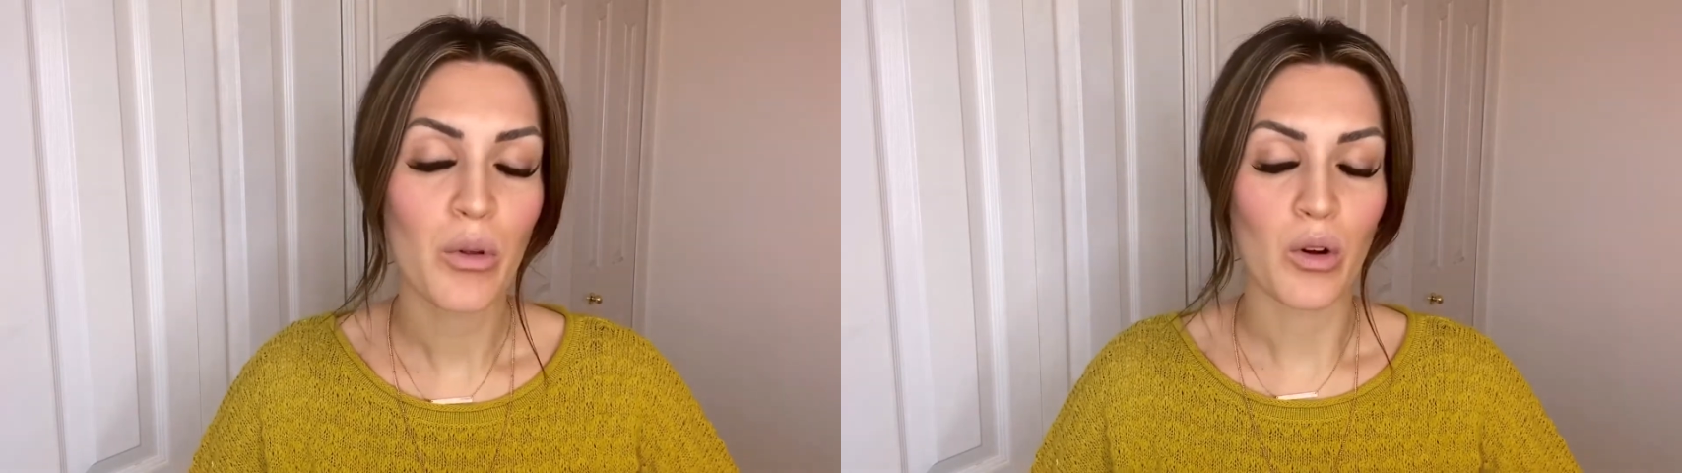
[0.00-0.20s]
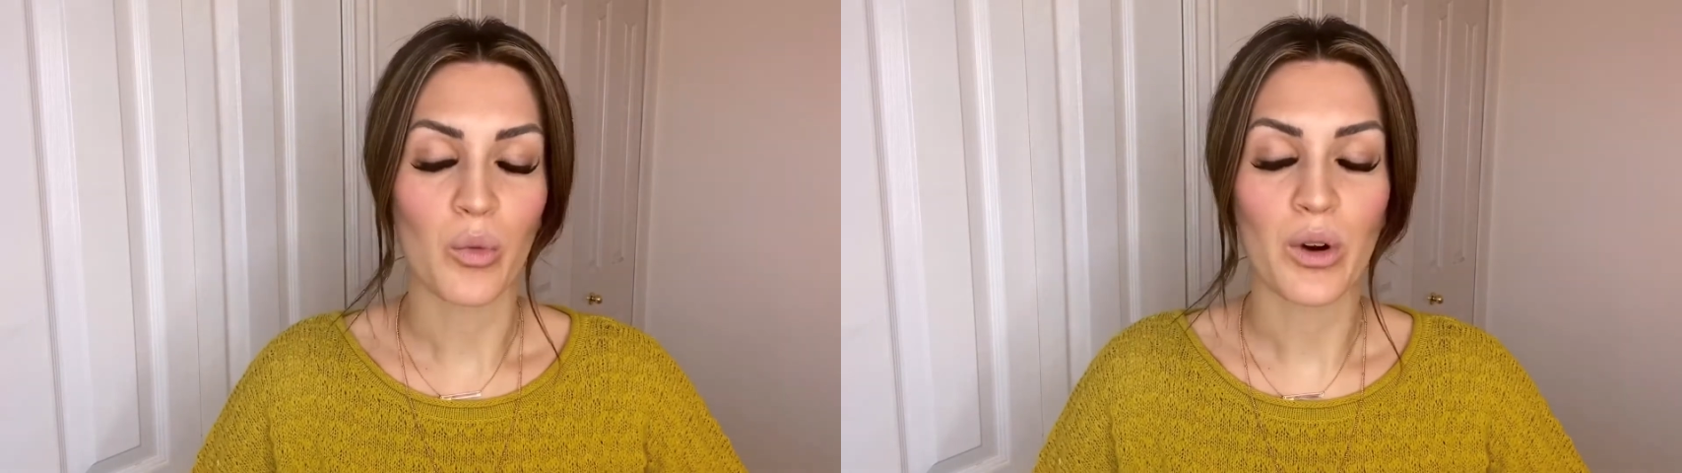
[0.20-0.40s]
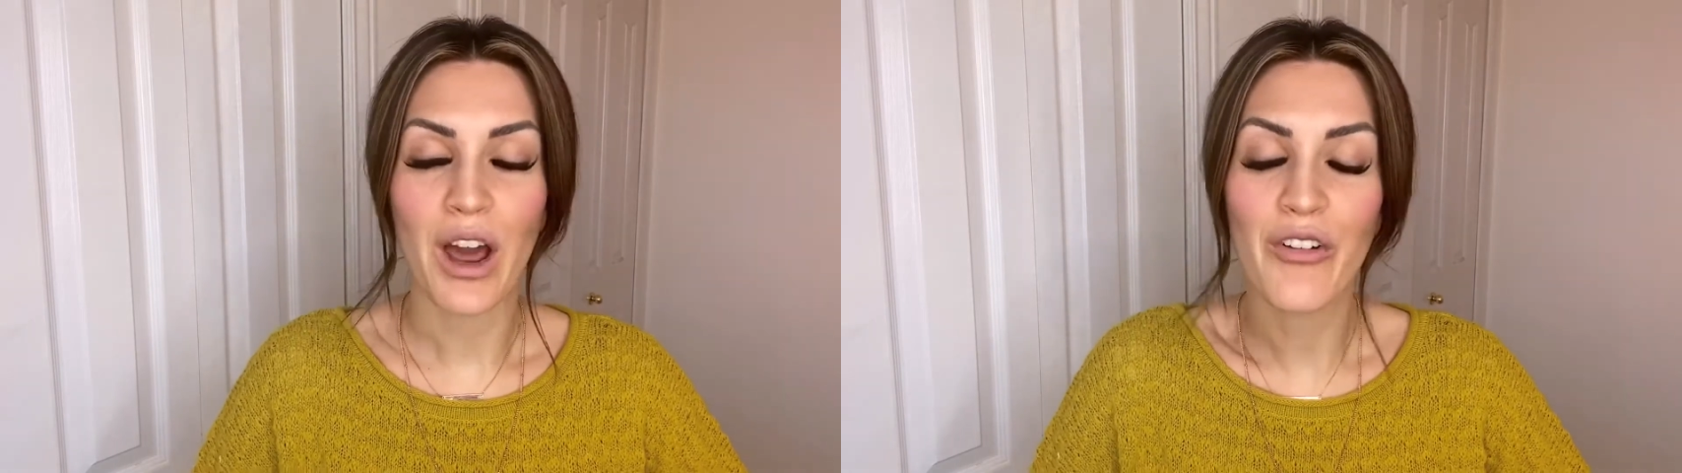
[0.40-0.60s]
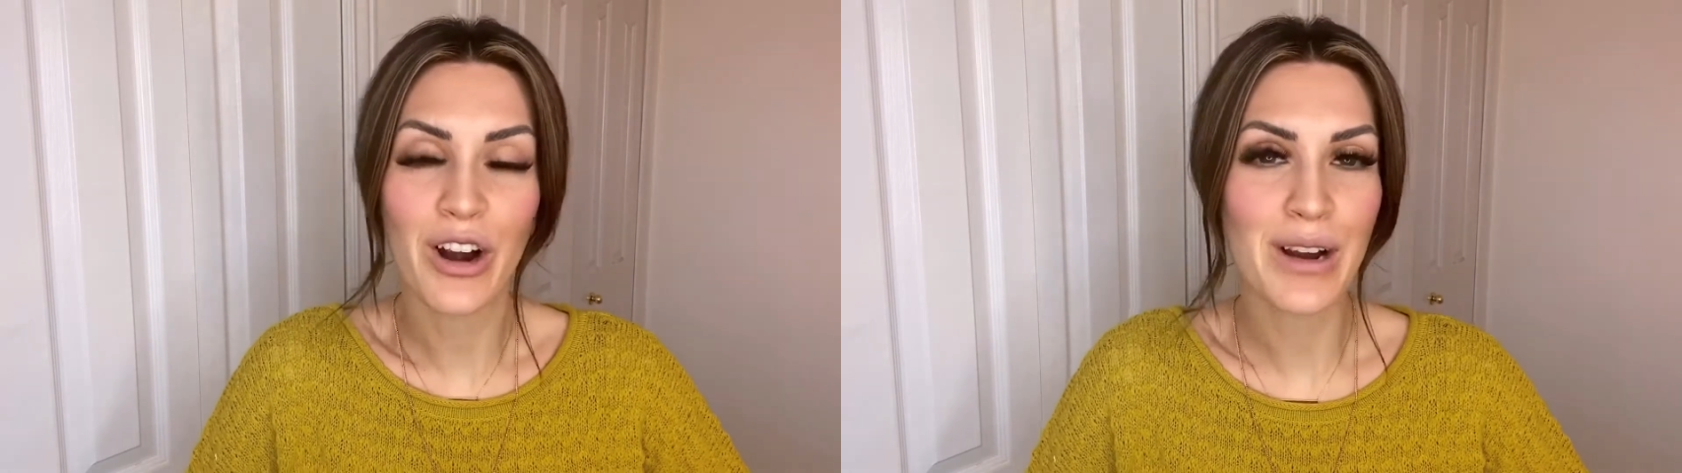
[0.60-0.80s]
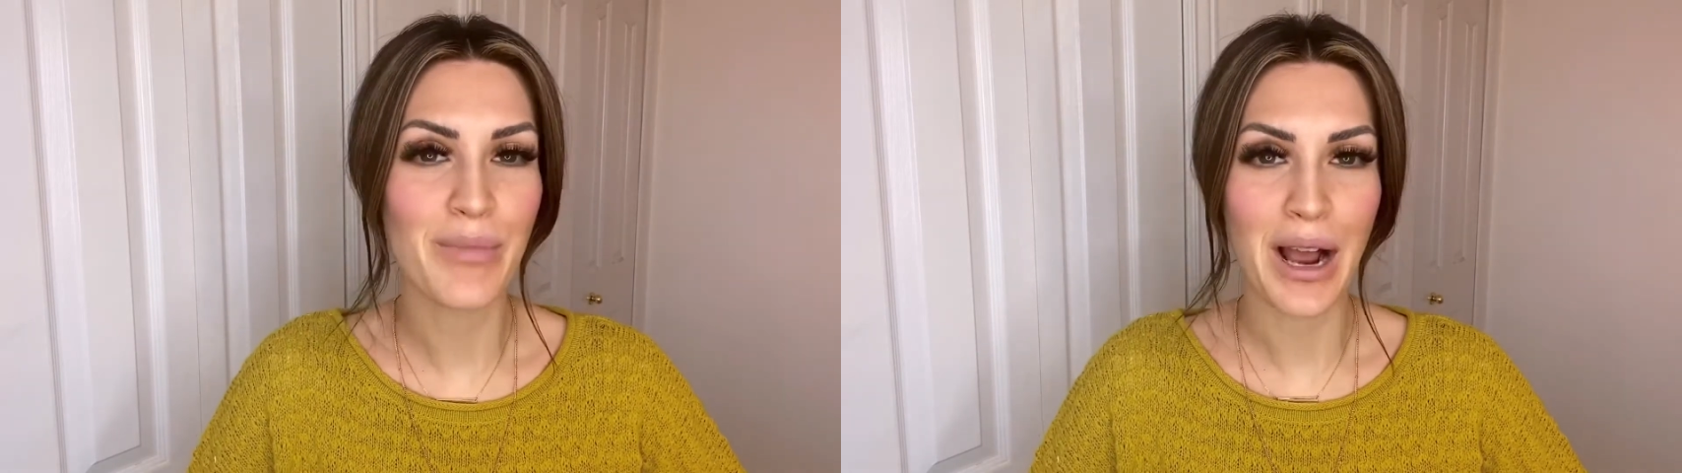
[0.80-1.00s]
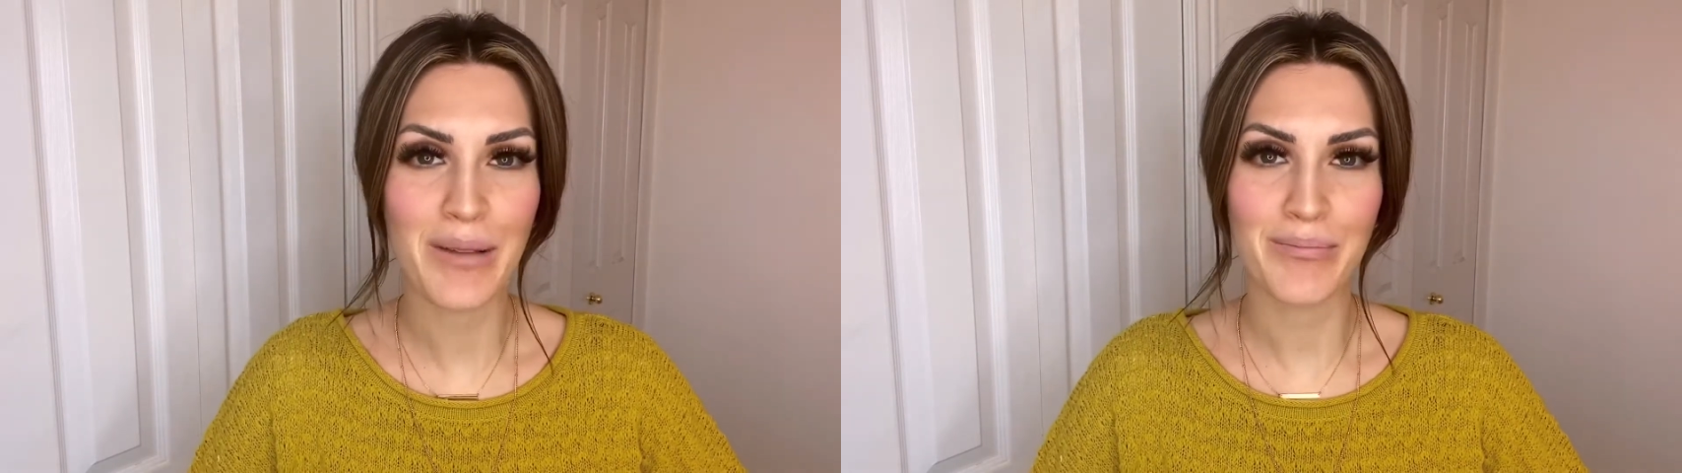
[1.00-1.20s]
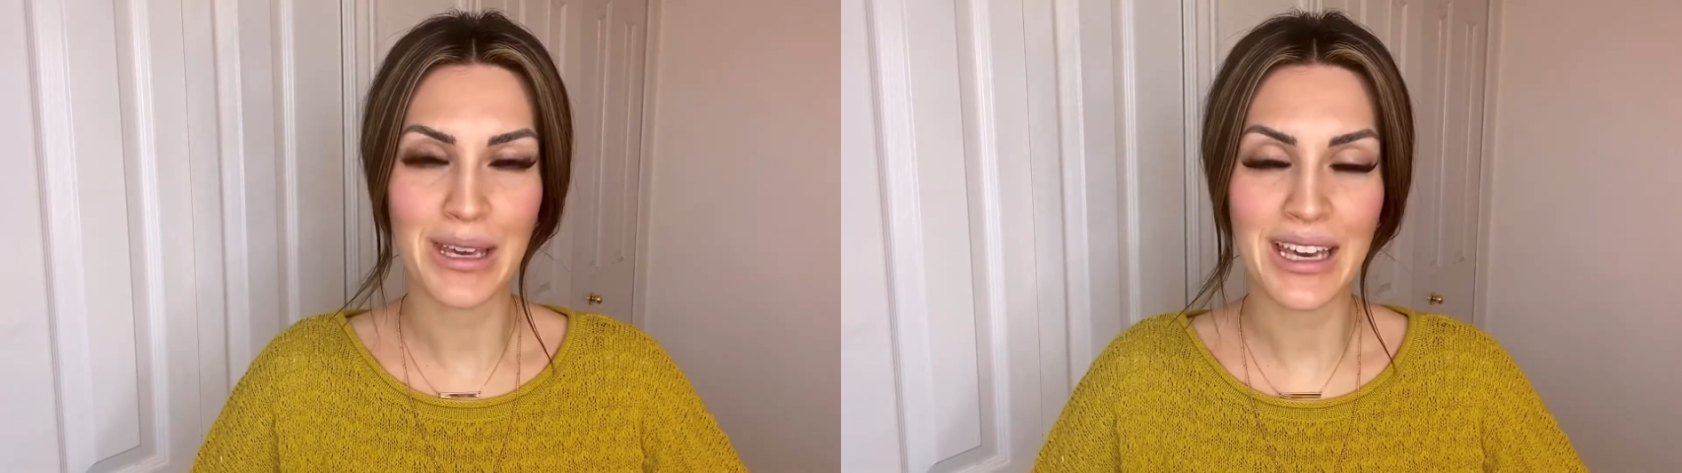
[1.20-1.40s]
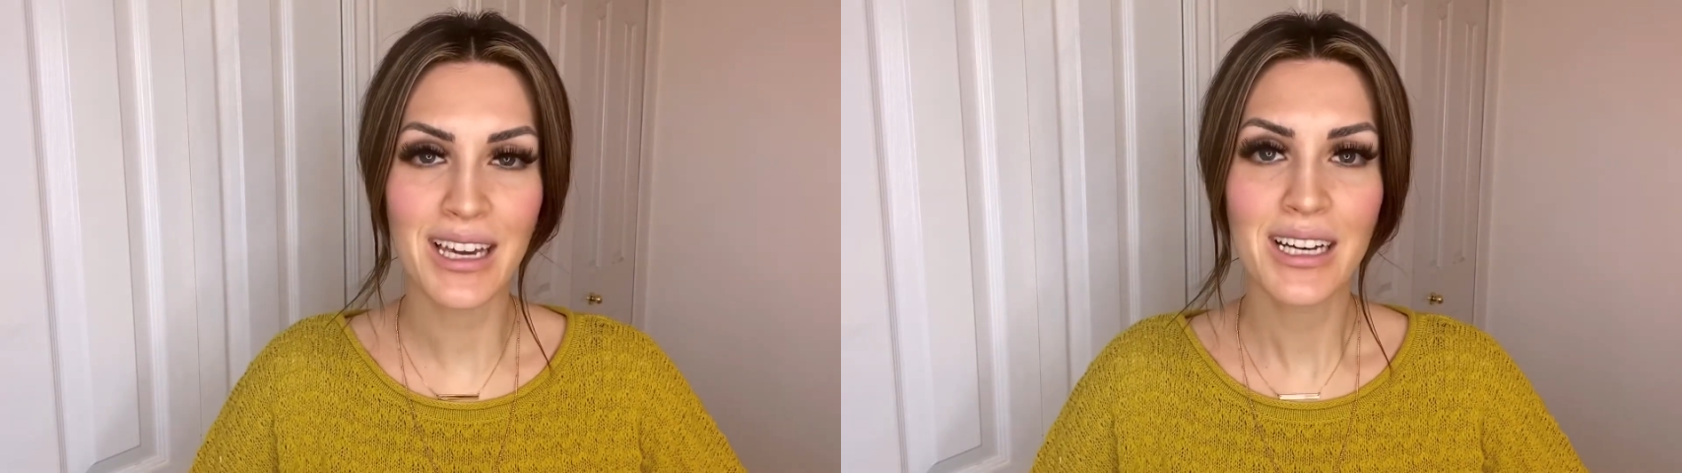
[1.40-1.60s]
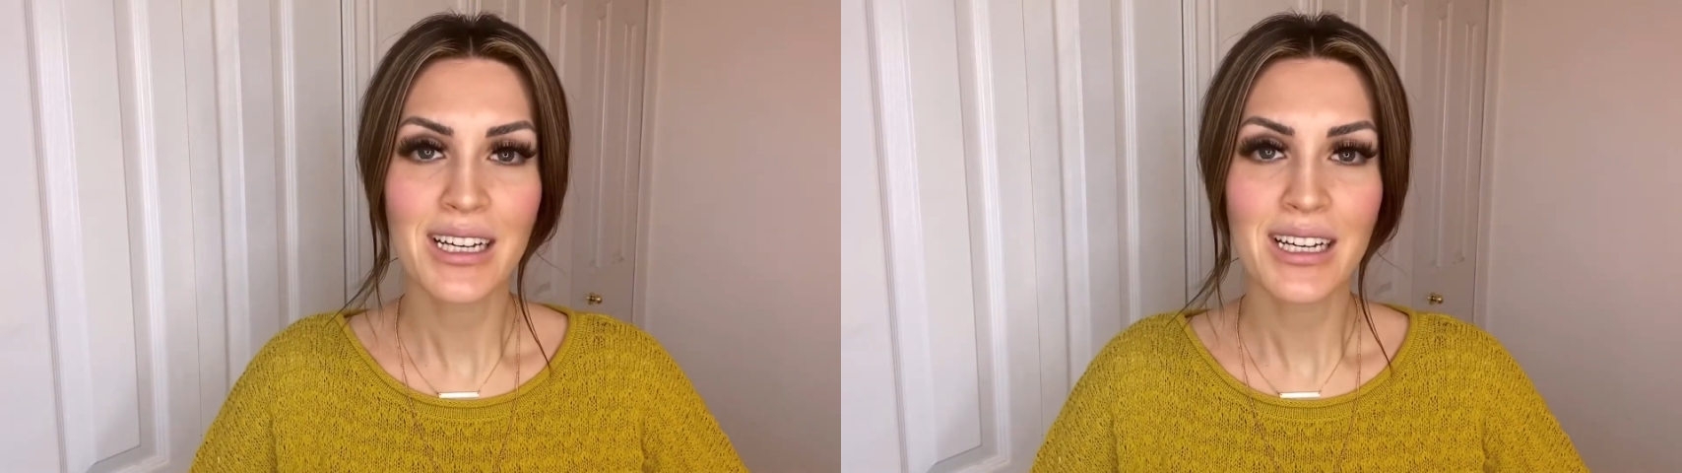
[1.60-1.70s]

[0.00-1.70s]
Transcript: or whatever it might be,